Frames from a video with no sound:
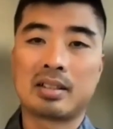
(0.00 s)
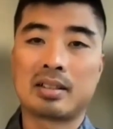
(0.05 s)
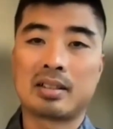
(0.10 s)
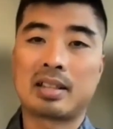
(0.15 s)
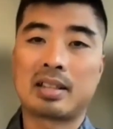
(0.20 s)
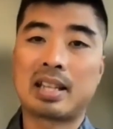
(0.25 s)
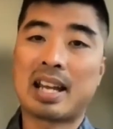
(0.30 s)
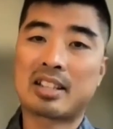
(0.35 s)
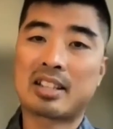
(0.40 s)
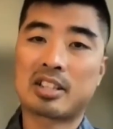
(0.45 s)

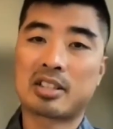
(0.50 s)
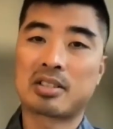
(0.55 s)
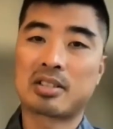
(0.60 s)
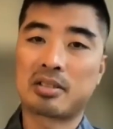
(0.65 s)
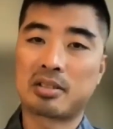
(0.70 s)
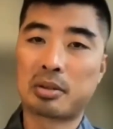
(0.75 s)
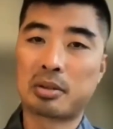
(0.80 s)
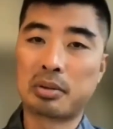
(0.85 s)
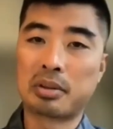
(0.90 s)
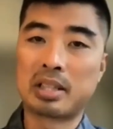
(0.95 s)
That's
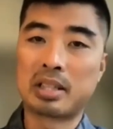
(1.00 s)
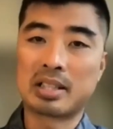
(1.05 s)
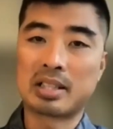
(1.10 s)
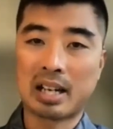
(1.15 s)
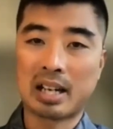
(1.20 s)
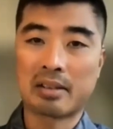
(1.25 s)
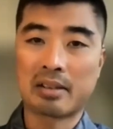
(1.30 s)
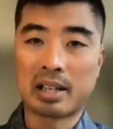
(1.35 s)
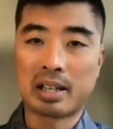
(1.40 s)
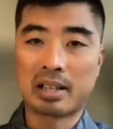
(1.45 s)
true
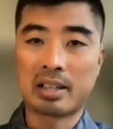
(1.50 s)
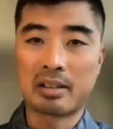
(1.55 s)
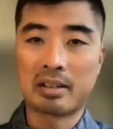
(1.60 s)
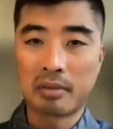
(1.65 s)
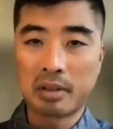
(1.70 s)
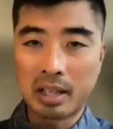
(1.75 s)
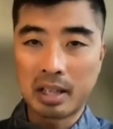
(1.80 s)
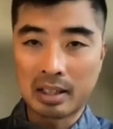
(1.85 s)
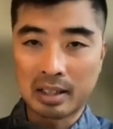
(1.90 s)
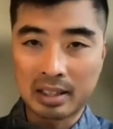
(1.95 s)
design, right? You
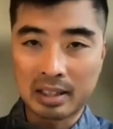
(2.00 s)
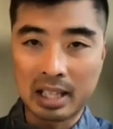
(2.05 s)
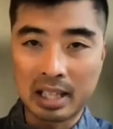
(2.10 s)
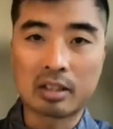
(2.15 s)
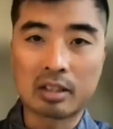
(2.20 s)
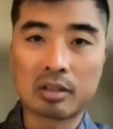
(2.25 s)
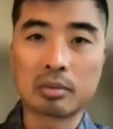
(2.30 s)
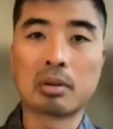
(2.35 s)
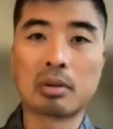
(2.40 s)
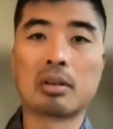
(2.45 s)
really think
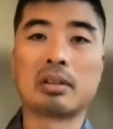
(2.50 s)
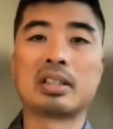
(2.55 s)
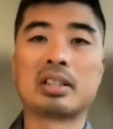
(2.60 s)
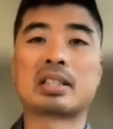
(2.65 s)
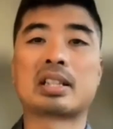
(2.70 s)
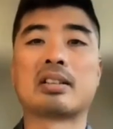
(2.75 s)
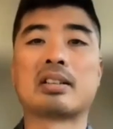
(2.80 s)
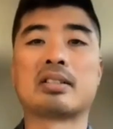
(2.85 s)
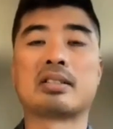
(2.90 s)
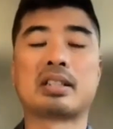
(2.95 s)
through all this
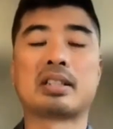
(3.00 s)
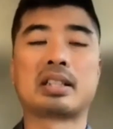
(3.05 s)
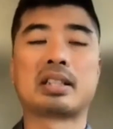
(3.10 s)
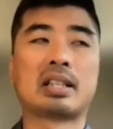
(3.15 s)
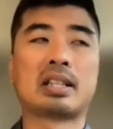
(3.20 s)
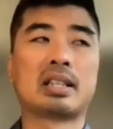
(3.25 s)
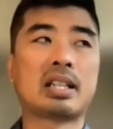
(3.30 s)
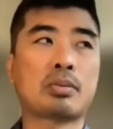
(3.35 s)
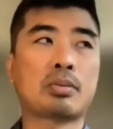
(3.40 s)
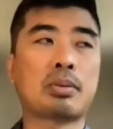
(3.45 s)
kind of thing.
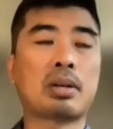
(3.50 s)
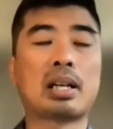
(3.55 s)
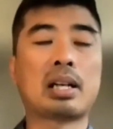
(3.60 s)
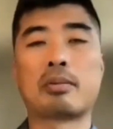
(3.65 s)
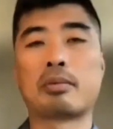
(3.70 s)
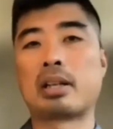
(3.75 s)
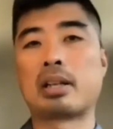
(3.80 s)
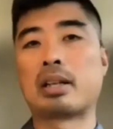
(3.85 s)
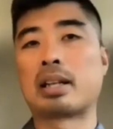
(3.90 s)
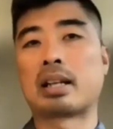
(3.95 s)
And that's what I
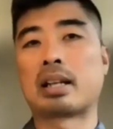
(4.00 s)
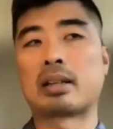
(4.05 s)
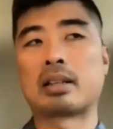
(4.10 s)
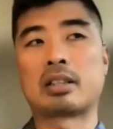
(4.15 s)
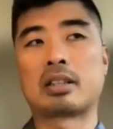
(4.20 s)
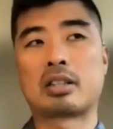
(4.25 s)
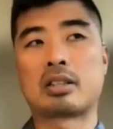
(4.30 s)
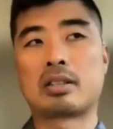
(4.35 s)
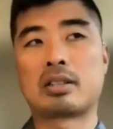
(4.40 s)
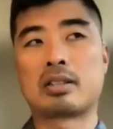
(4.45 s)
really like.
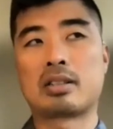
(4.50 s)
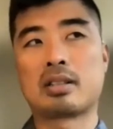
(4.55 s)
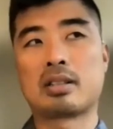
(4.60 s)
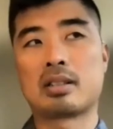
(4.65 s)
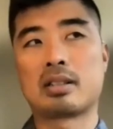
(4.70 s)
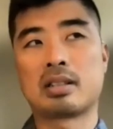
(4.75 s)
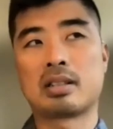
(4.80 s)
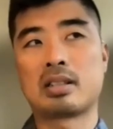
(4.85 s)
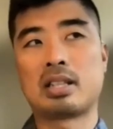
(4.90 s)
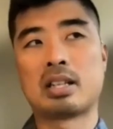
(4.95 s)

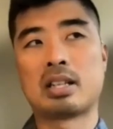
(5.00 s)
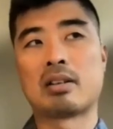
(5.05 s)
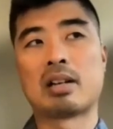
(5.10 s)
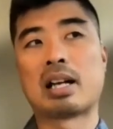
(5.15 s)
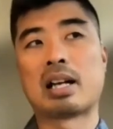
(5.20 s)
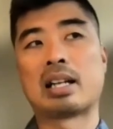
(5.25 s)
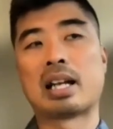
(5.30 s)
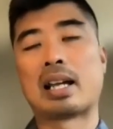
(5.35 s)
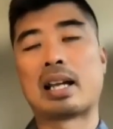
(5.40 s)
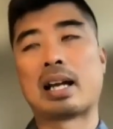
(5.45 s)

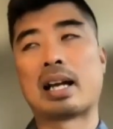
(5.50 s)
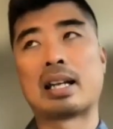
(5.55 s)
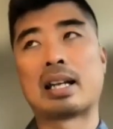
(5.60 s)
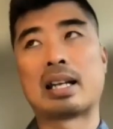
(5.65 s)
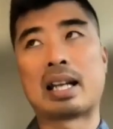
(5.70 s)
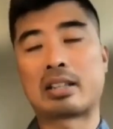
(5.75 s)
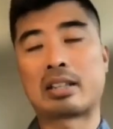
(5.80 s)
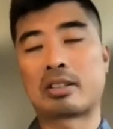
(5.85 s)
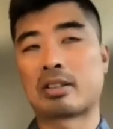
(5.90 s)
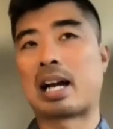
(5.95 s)
I
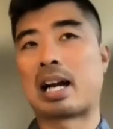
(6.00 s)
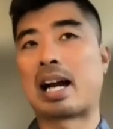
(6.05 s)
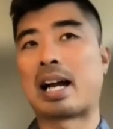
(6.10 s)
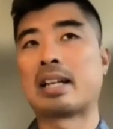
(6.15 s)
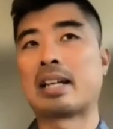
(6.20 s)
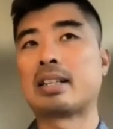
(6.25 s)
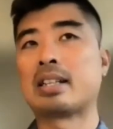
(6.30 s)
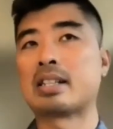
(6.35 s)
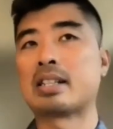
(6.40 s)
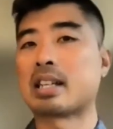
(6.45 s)
like to
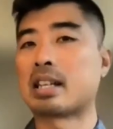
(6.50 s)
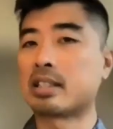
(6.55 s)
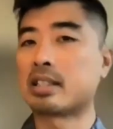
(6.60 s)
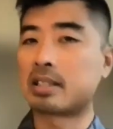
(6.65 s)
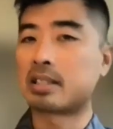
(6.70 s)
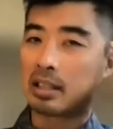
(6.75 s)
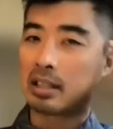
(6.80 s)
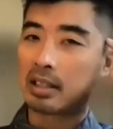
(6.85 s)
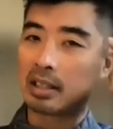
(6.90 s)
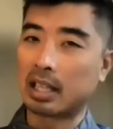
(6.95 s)
hire designers
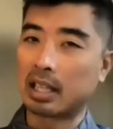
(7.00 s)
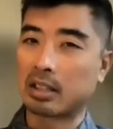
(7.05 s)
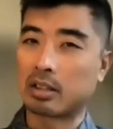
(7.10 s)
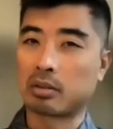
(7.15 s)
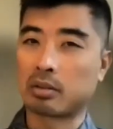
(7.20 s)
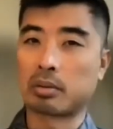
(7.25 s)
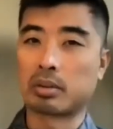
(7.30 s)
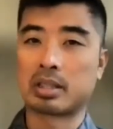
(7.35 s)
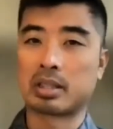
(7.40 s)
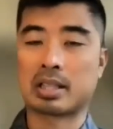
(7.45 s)
that think
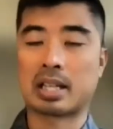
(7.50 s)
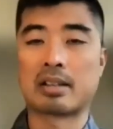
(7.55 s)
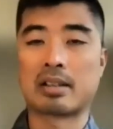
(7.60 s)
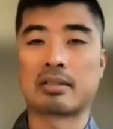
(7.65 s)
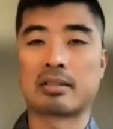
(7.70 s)
through this kind of